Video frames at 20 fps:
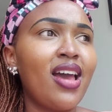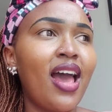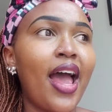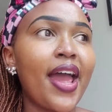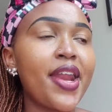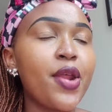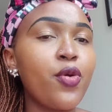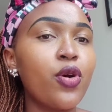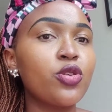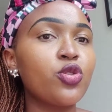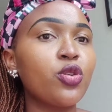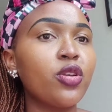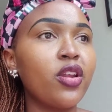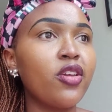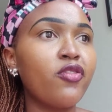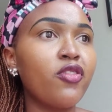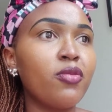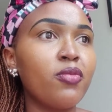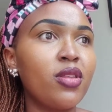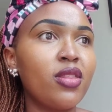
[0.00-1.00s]
I didn't want to
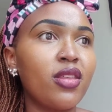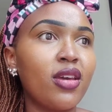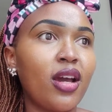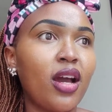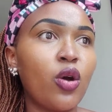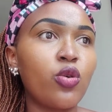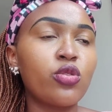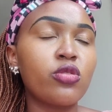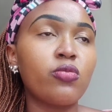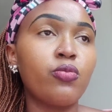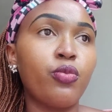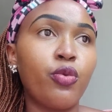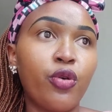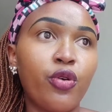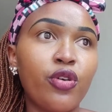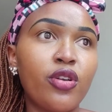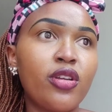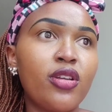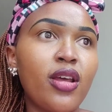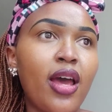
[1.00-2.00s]
leave him in the house,
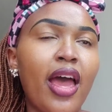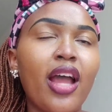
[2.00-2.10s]
but